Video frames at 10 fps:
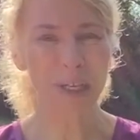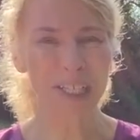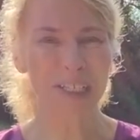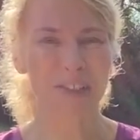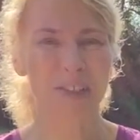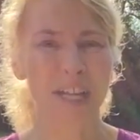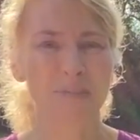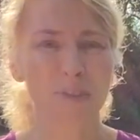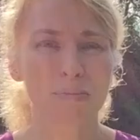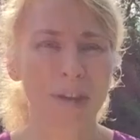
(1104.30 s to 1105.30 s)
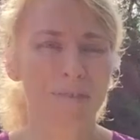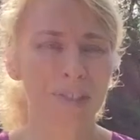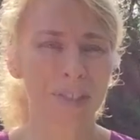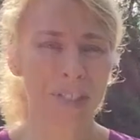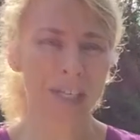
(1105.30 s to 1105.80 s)
early so you can have your
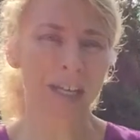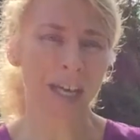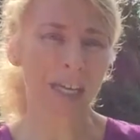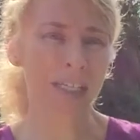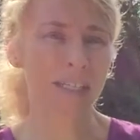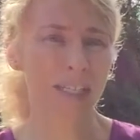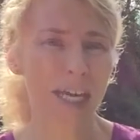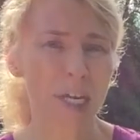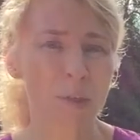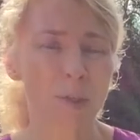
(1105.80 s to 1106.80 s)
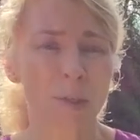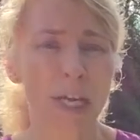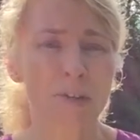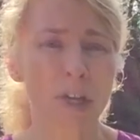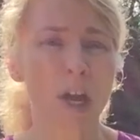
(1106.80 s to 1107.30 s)
breakfast at least an hour to an
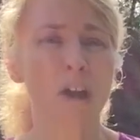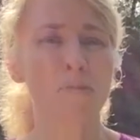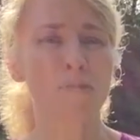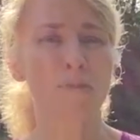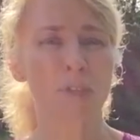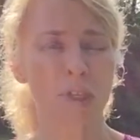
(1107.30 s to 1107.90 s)
hour and a half before